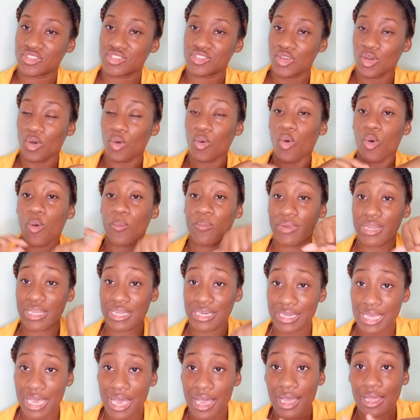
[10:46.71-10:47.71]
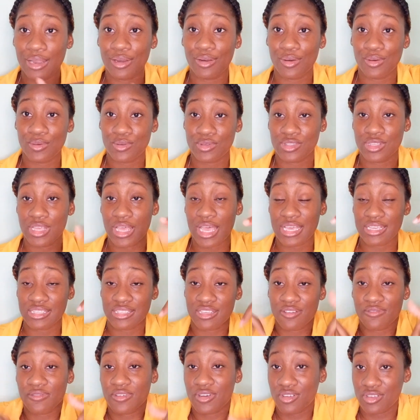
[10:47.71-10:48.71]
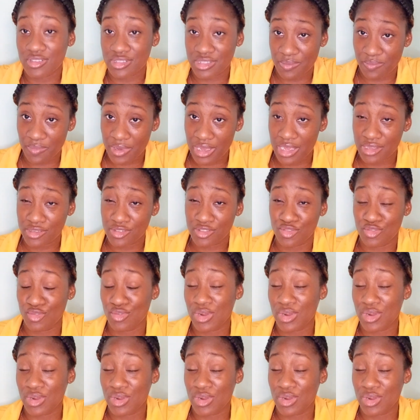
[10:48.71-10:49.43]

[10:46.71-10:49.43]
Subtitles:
the opening that allows the esophagus to pass through.